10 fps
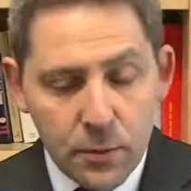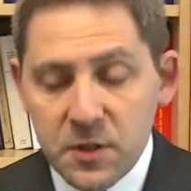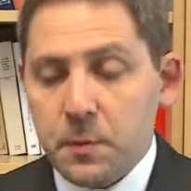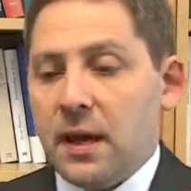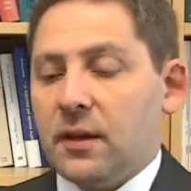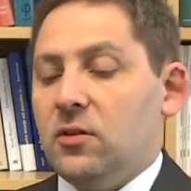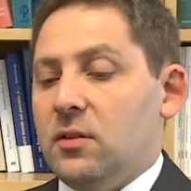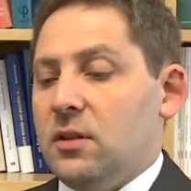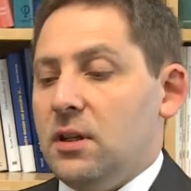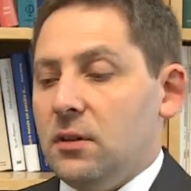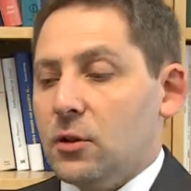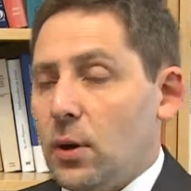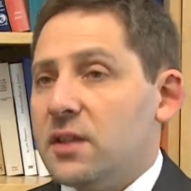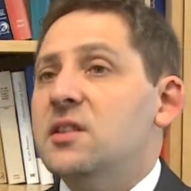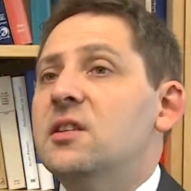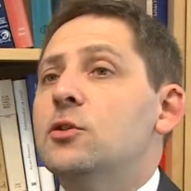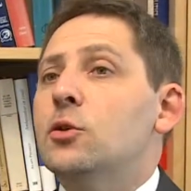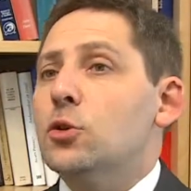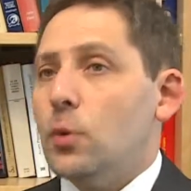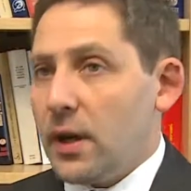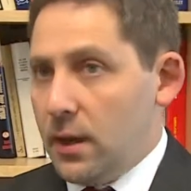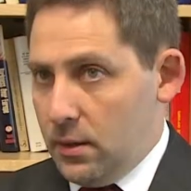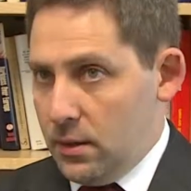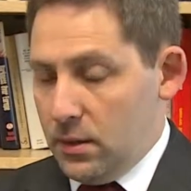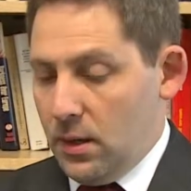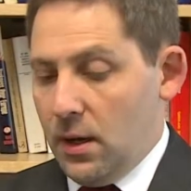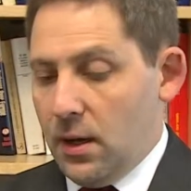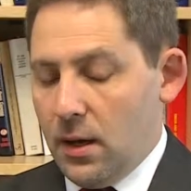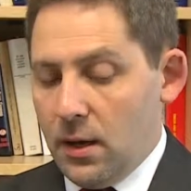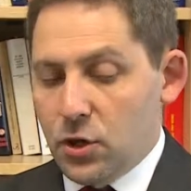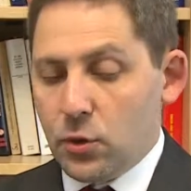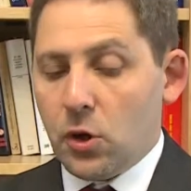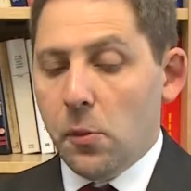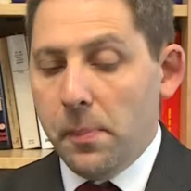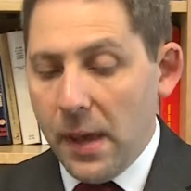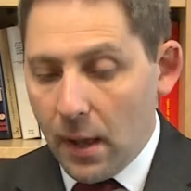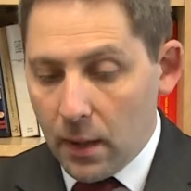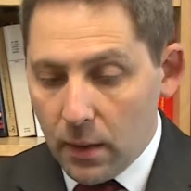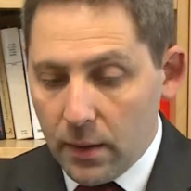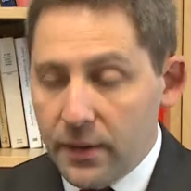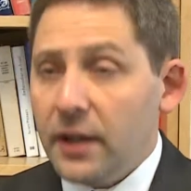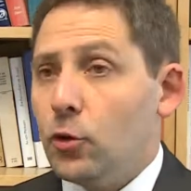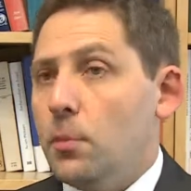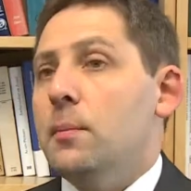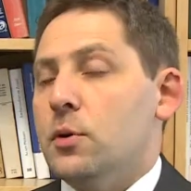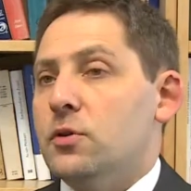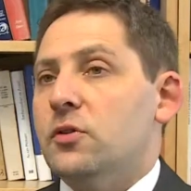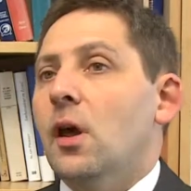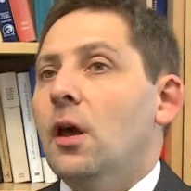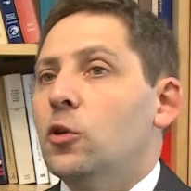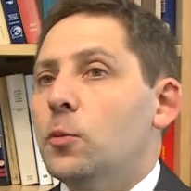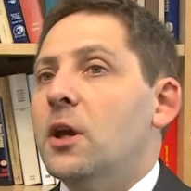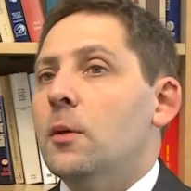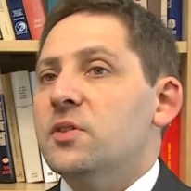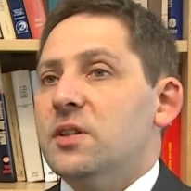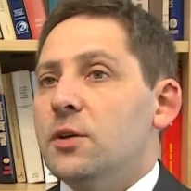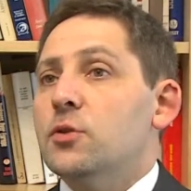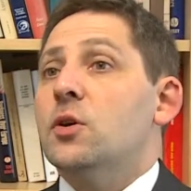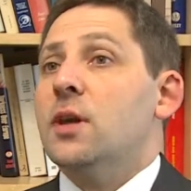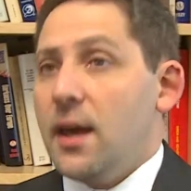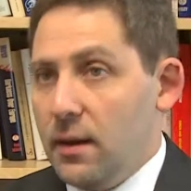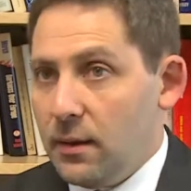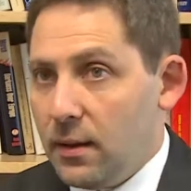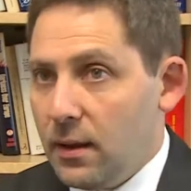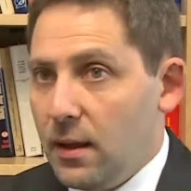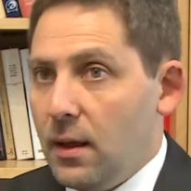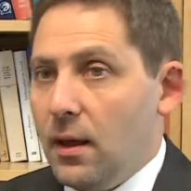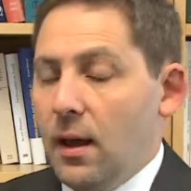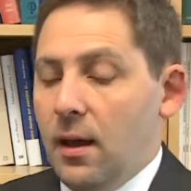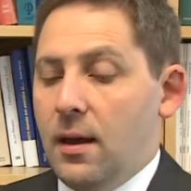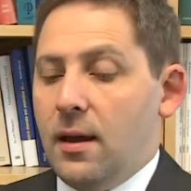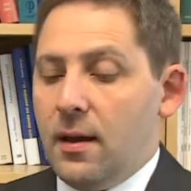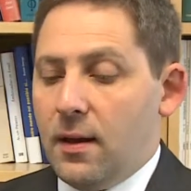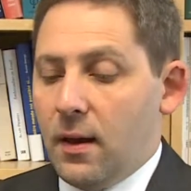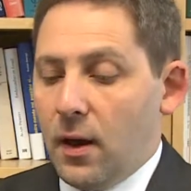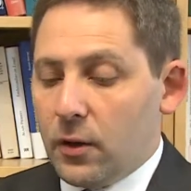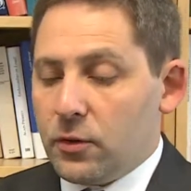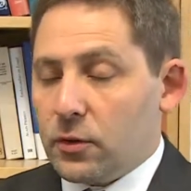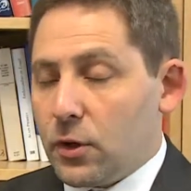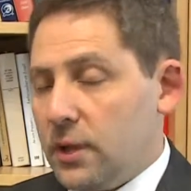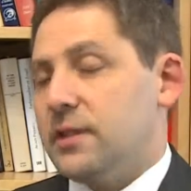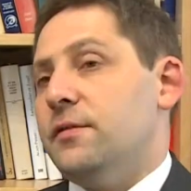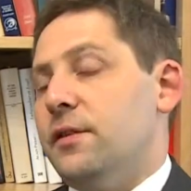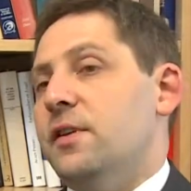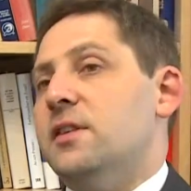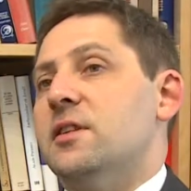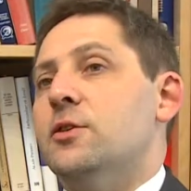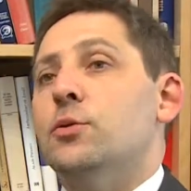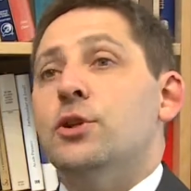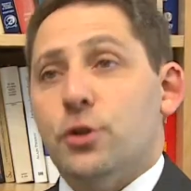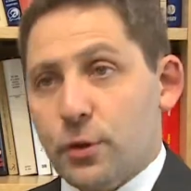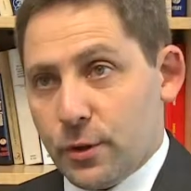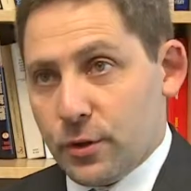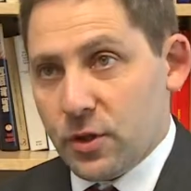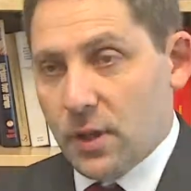respect, the crisis in Ukraine should compel NATO members to become serious again on collective defense and reassurance.